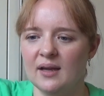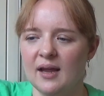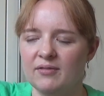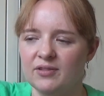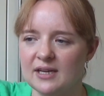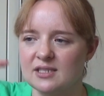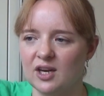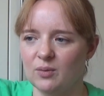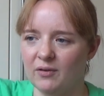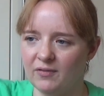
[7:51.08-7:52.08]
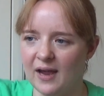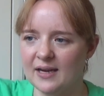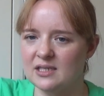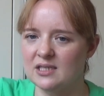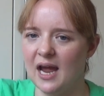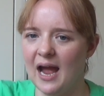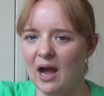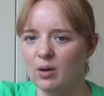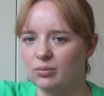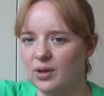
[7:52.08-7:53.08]
if that's going to affect
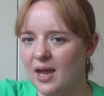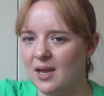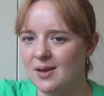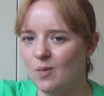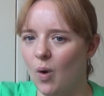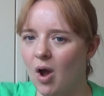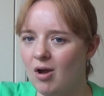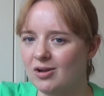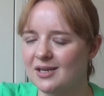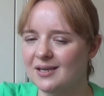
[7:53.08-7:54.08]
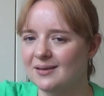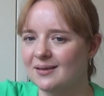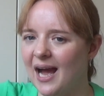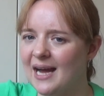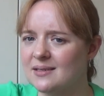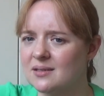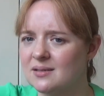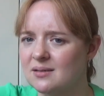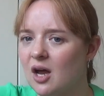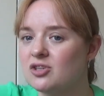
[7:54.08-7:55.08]
how they work
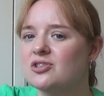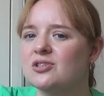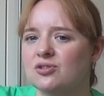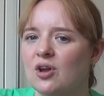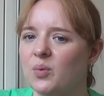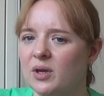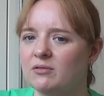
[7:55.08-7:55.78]
as hunters going